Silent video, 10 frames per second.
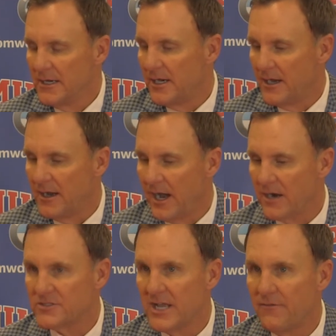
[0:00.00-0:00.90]
Uh,
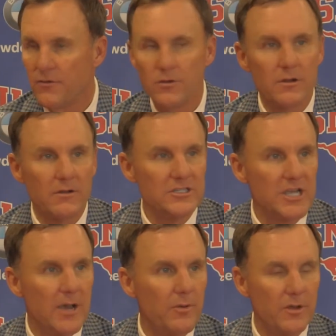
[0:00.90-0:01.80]
our staff will do a great
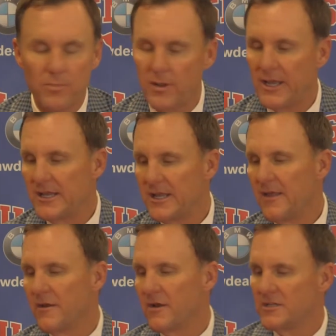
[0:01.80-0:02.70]
job putting a plan
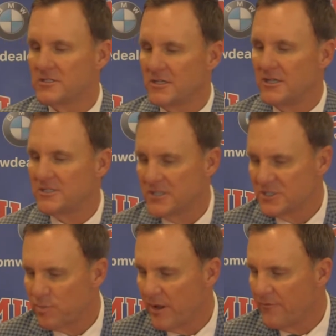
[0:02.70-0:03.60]
together. Let's let's
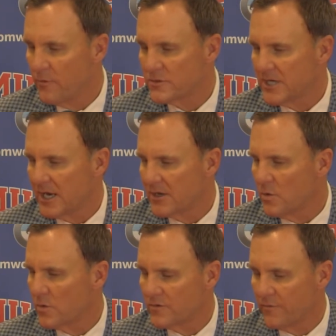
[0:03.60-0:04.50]
let's play four solid
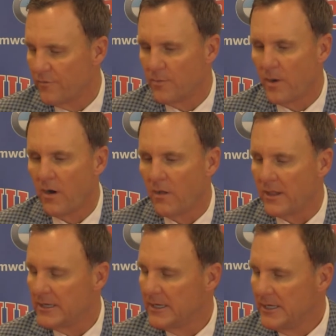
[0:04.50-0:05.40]
quarters of football
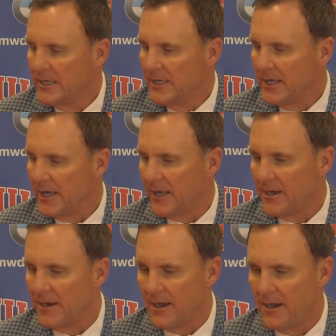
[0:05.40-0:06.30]
and
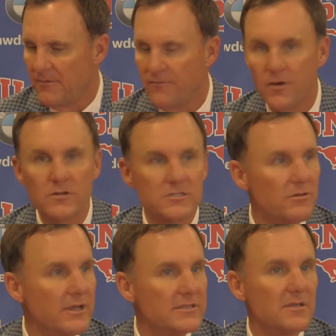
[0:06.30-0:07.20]
and uh, focus
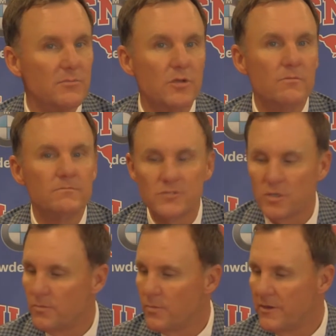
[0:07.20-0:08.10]
on SMU.
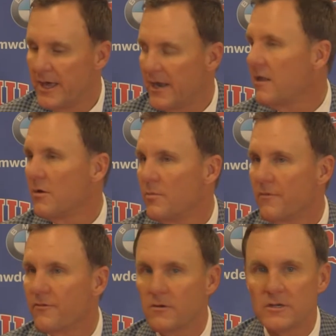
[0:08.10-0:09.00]
So with that, I'll open
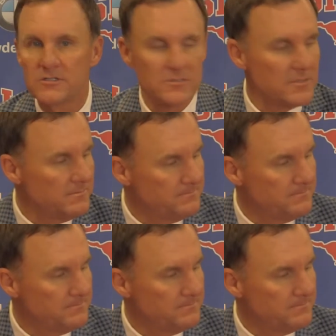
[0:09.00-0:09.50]
up for questions.